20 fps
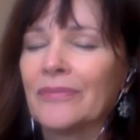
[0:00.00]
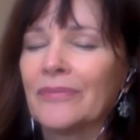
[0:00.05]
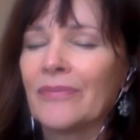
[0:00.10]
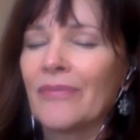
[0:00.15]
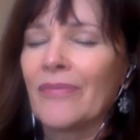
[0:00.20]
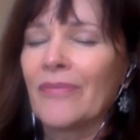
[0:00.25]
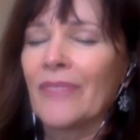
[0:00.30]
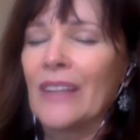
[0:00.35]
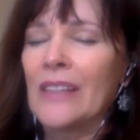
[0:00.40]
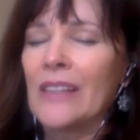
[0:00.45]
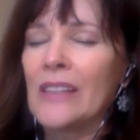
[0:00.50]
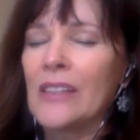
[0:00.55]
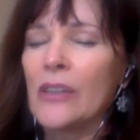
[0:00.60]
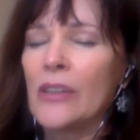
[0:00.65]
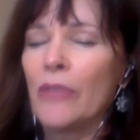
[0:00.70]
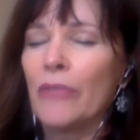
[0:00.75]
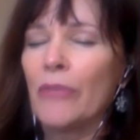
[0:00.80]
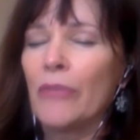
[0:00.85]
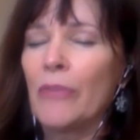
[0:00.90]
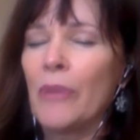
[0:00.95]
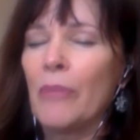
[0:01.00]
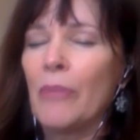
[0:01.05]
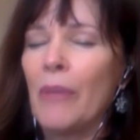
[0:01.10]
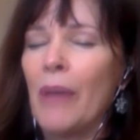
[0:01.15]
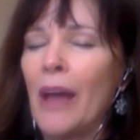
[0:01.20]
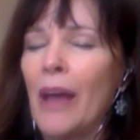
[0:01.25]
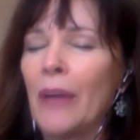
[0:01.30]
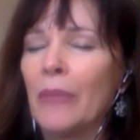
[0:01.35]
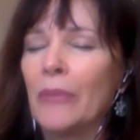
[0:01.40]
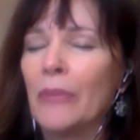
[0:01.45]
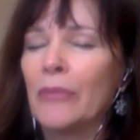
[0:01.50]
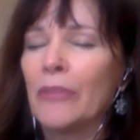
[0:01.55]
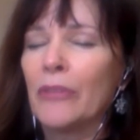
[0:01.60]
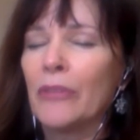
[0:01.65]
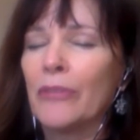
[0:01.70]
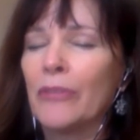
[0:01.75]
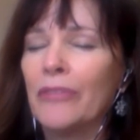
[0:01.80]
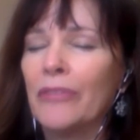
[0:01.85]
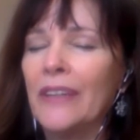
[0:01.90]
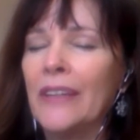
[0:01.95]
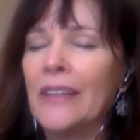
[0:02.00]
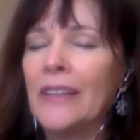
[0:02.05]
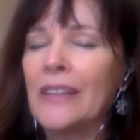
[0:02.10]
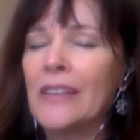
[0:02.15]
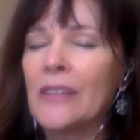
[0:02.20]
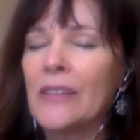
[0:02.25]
And so from the bottom of your feet,